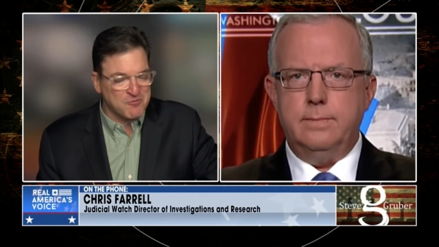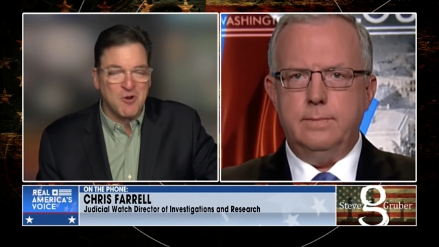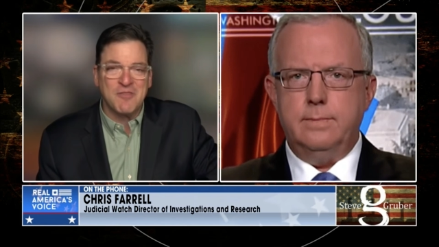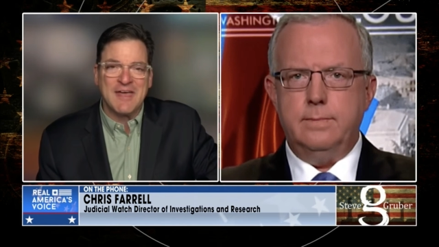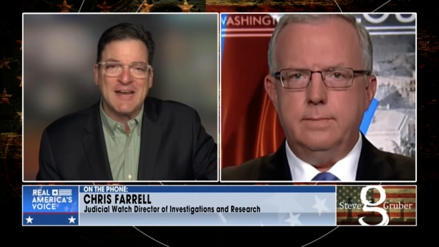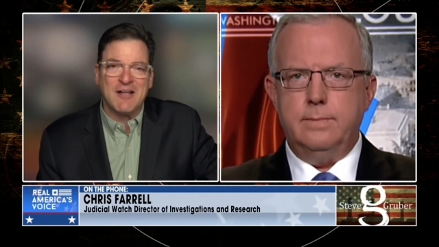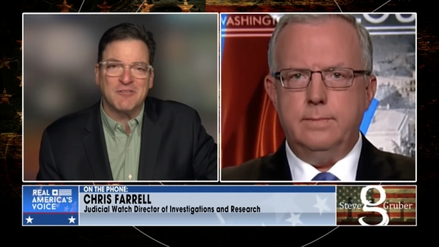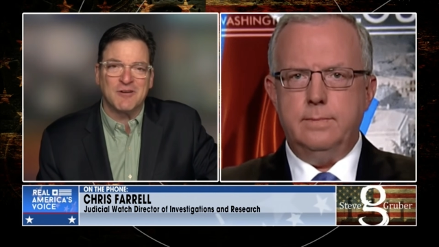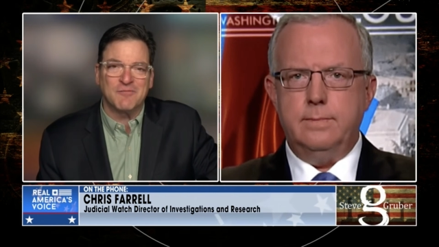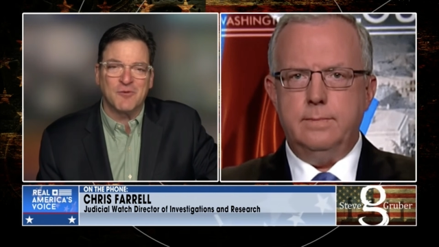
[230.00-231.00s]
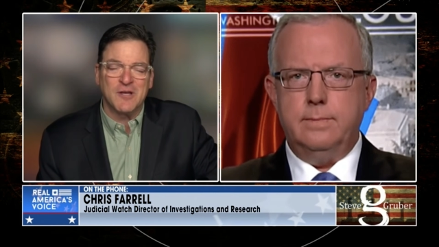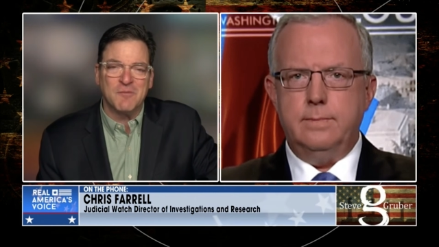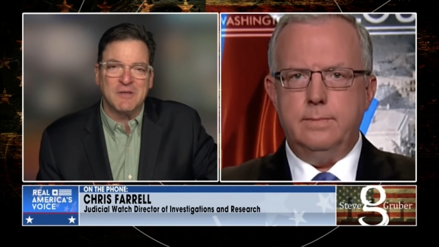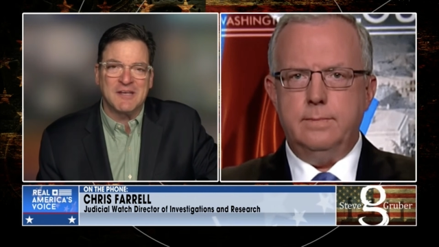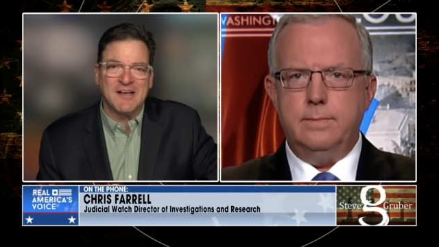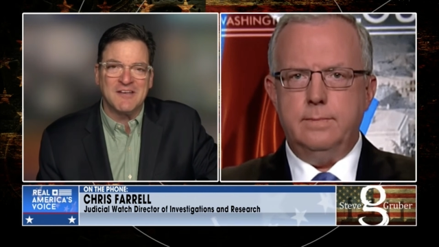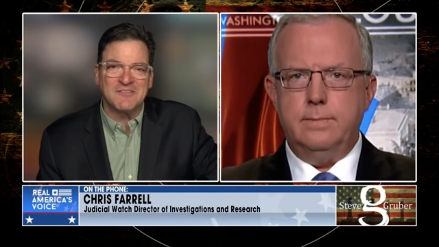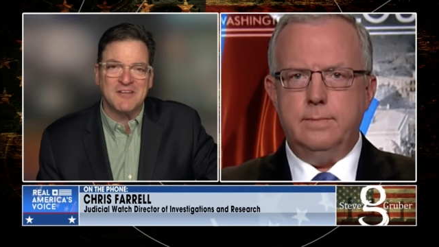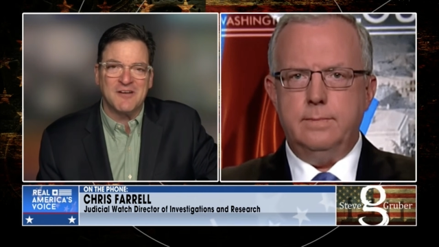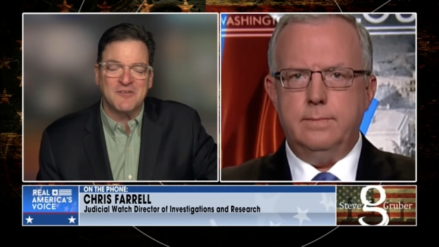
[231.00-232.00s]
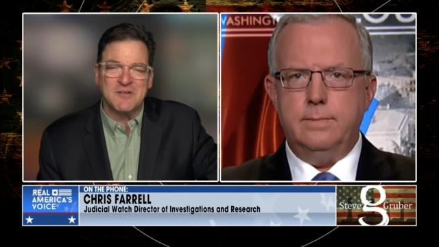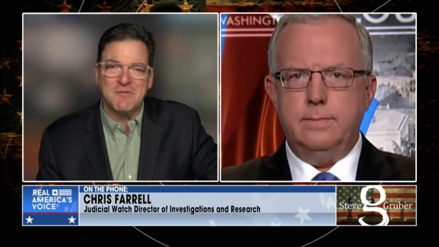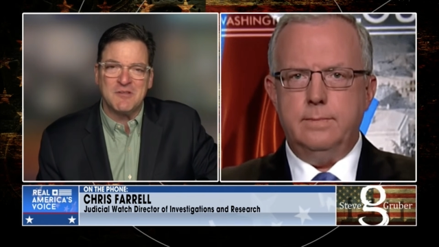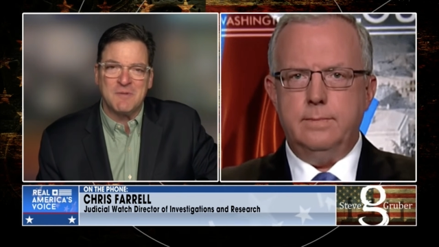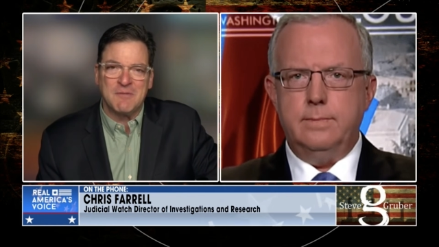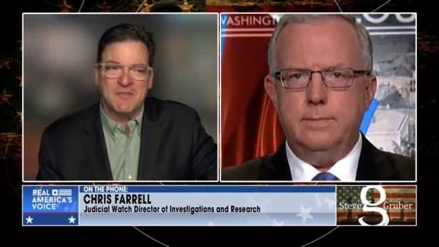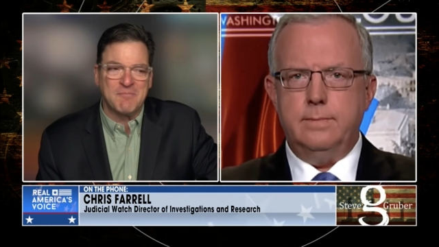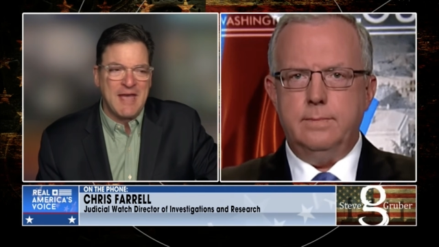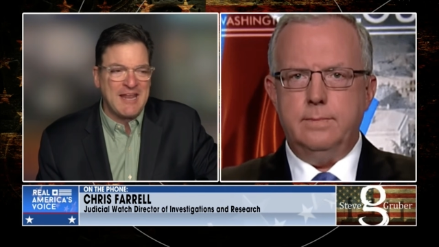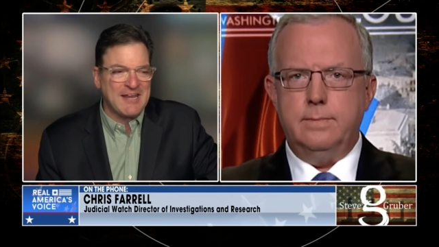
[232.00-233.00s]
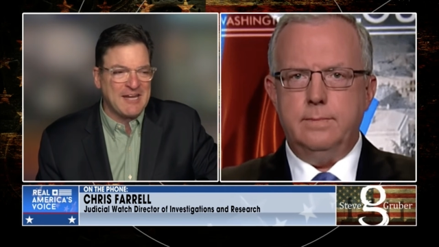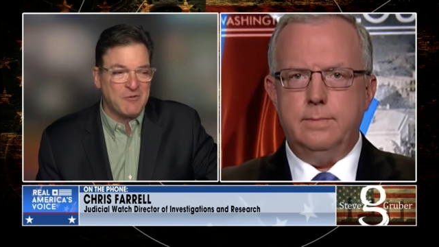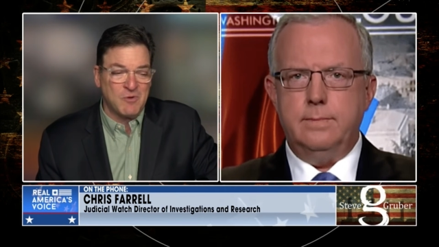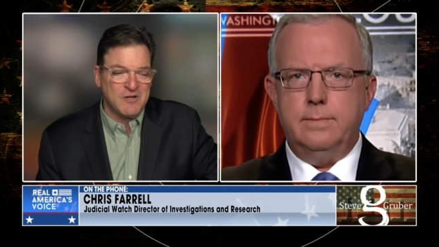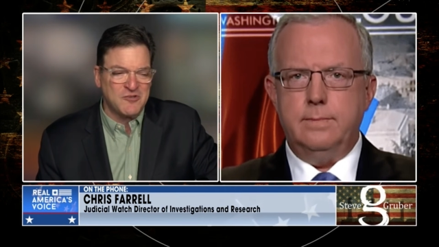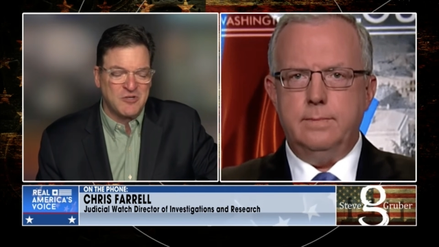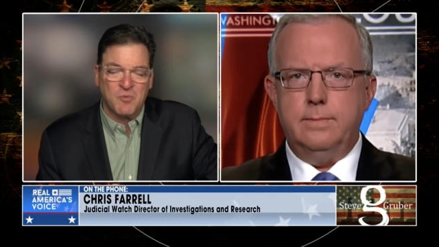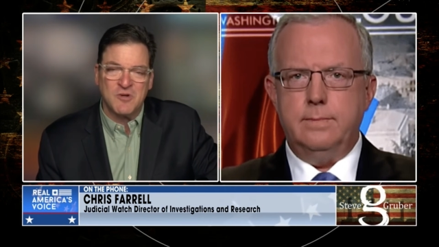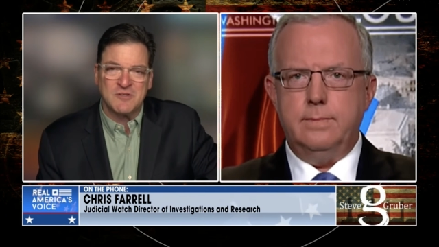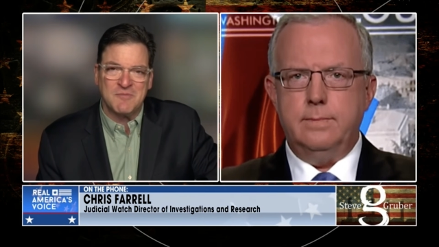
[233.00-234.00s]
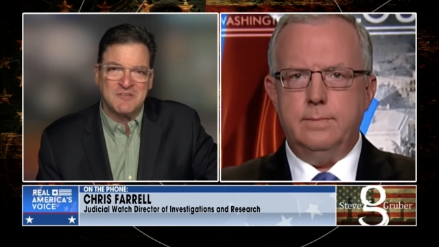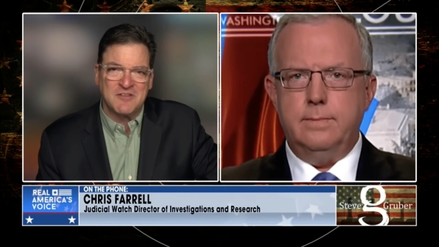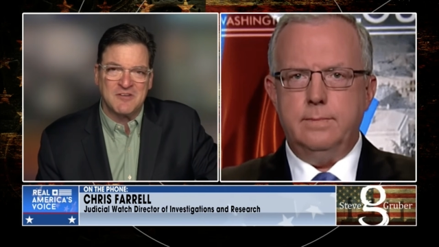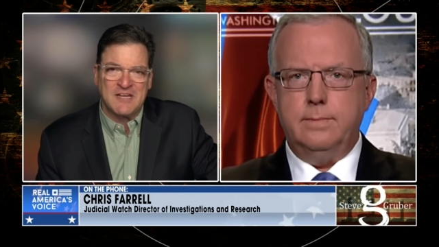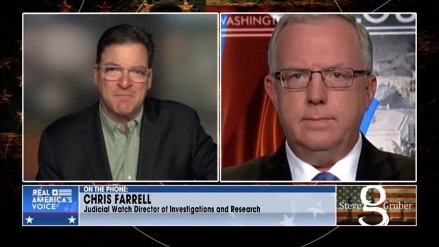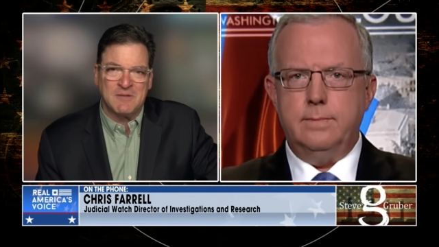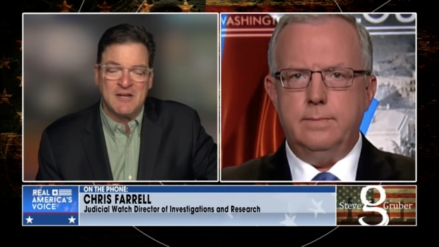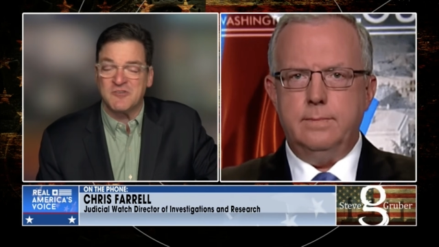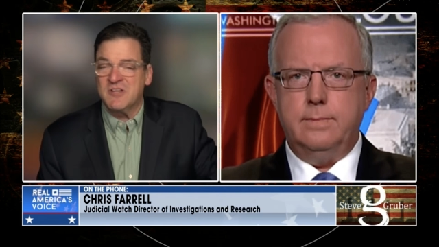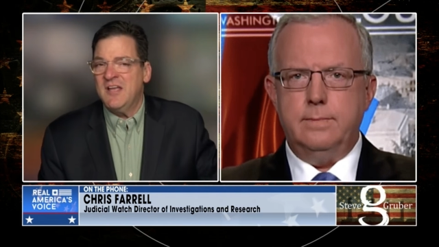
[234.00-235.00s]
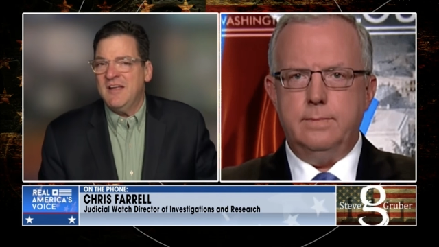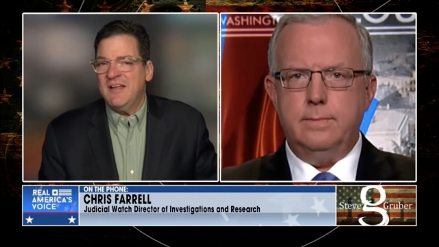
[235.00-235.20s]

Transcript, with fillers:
Speaker 1: Going to throw that out there for you because, some of these people, the Bat Lady, where is she? Where are some of these other key players?